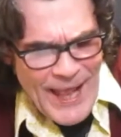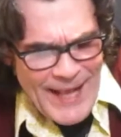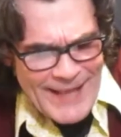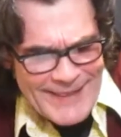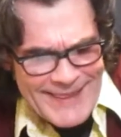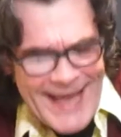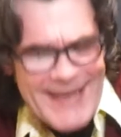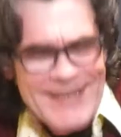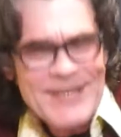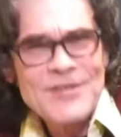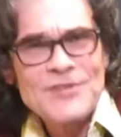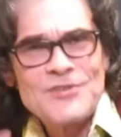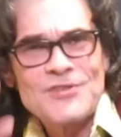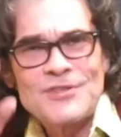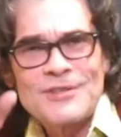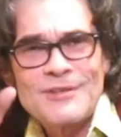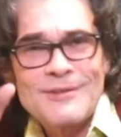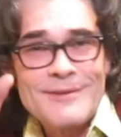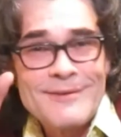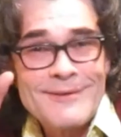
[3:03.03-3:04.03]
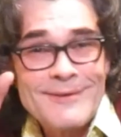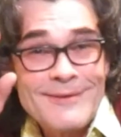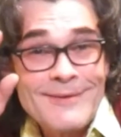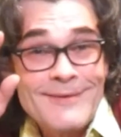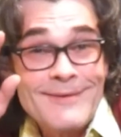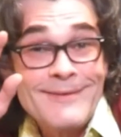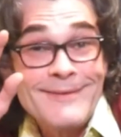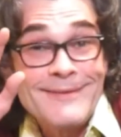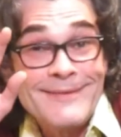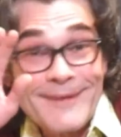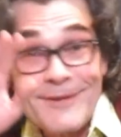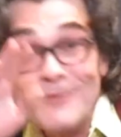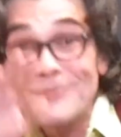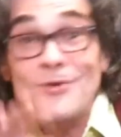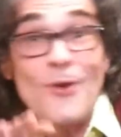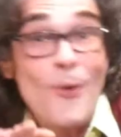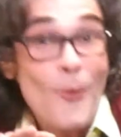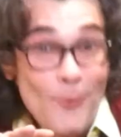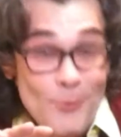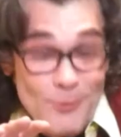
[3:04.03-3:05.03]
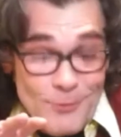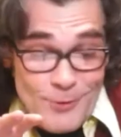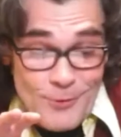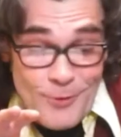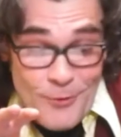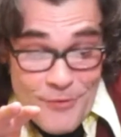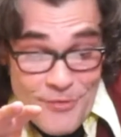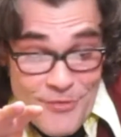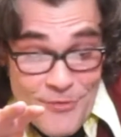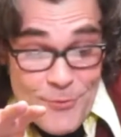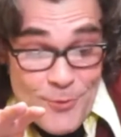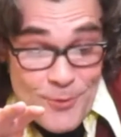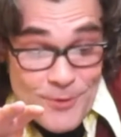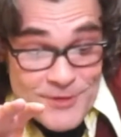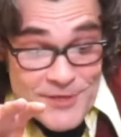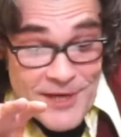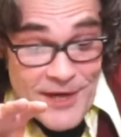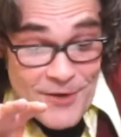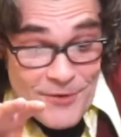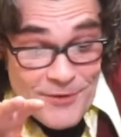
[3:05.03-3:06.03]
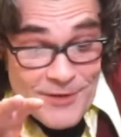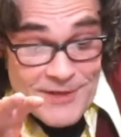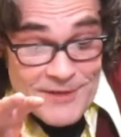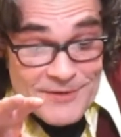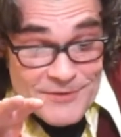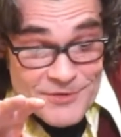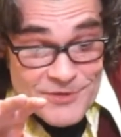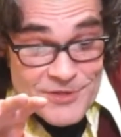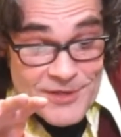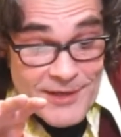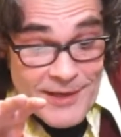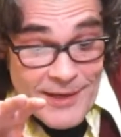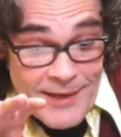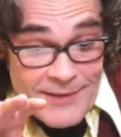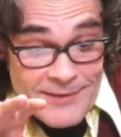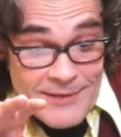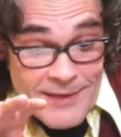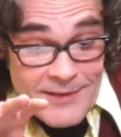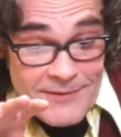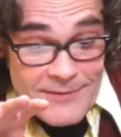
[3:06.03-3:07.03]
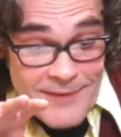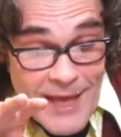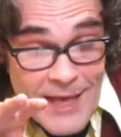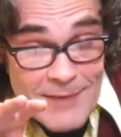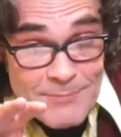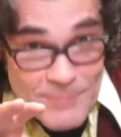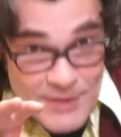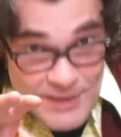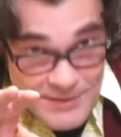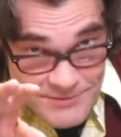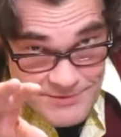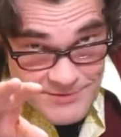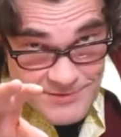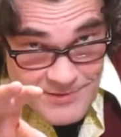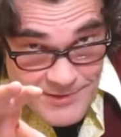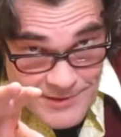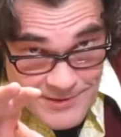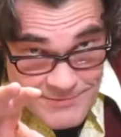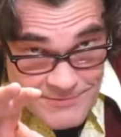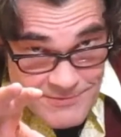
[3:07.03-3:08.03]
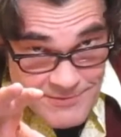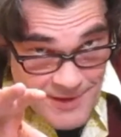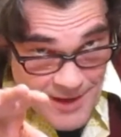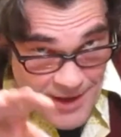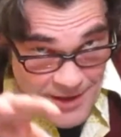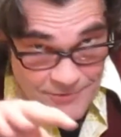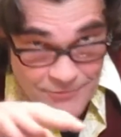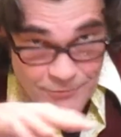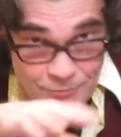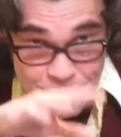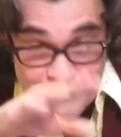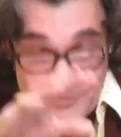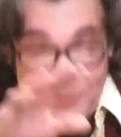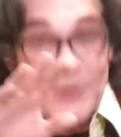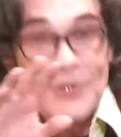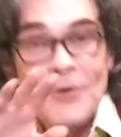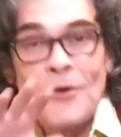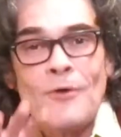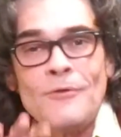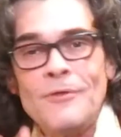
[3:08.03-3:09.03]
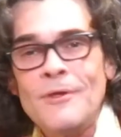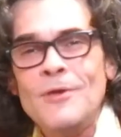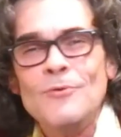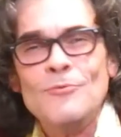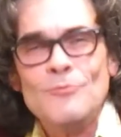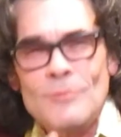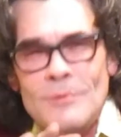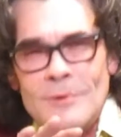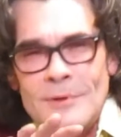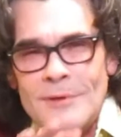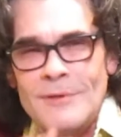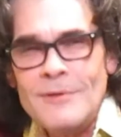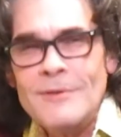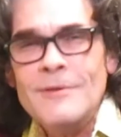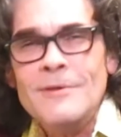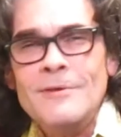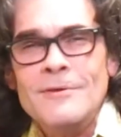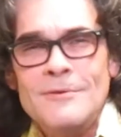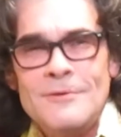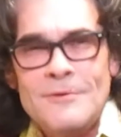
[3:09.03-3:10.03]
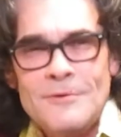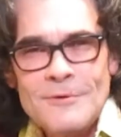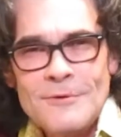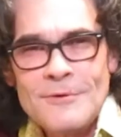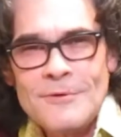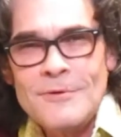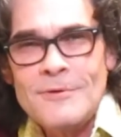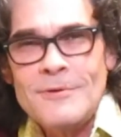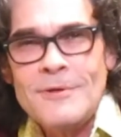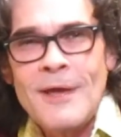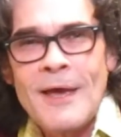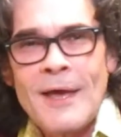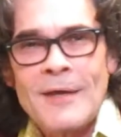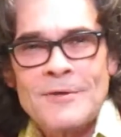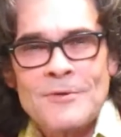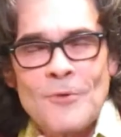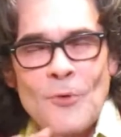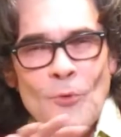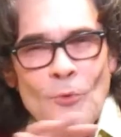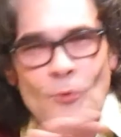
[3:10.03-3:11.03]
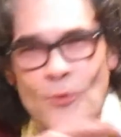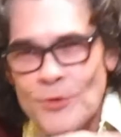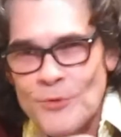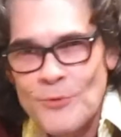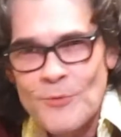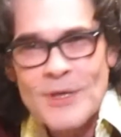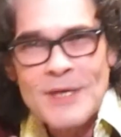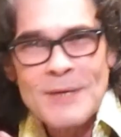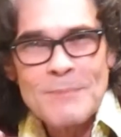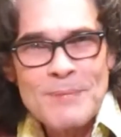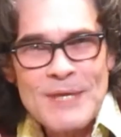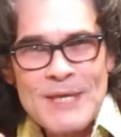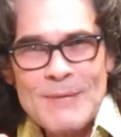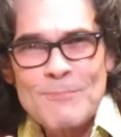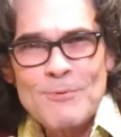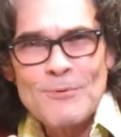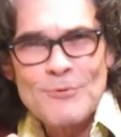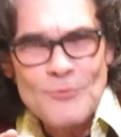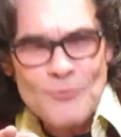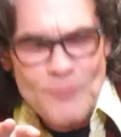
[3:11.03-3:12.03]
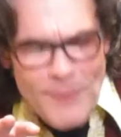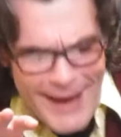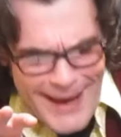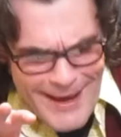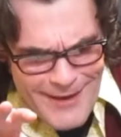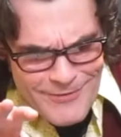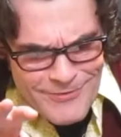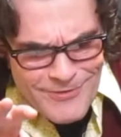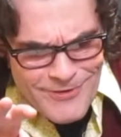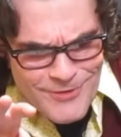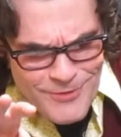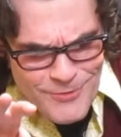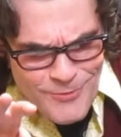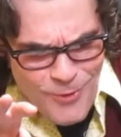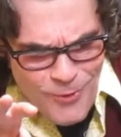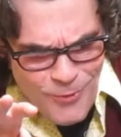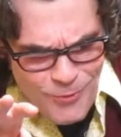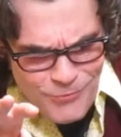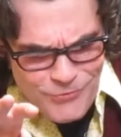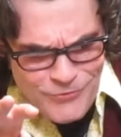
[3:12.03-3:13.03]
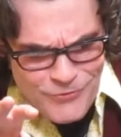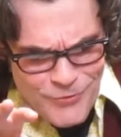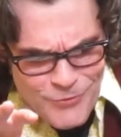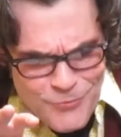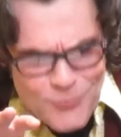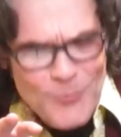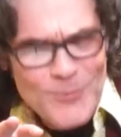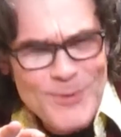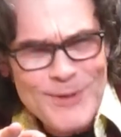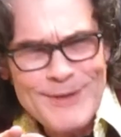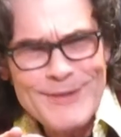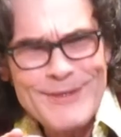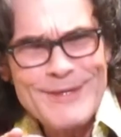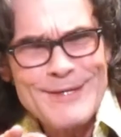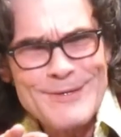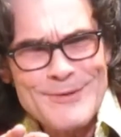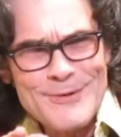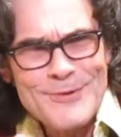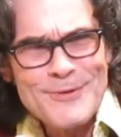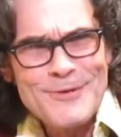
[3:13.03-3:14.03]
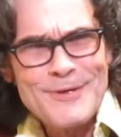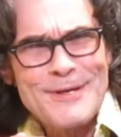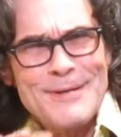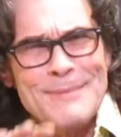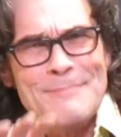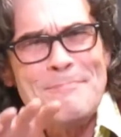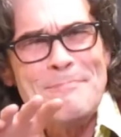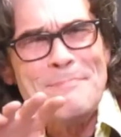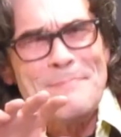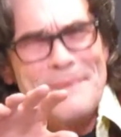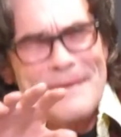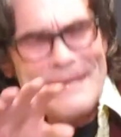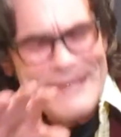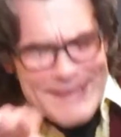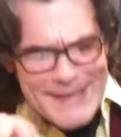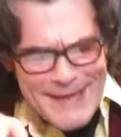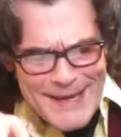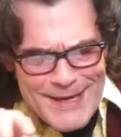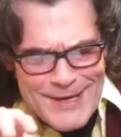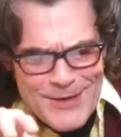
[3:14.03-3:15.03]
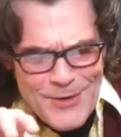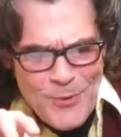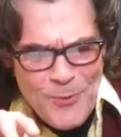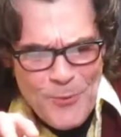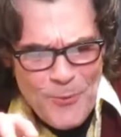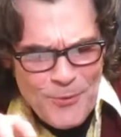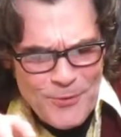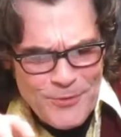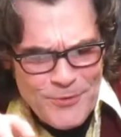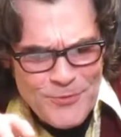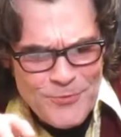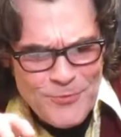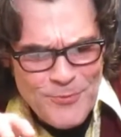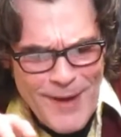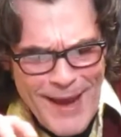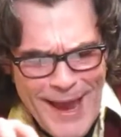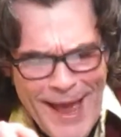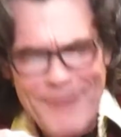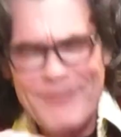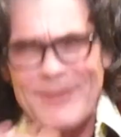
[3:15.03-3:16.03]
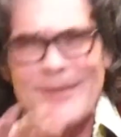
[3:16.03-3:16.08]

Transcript: That is, they're total authoritarians, and that means that not only are they really good at ordering people around, they're also really good at being ordered around.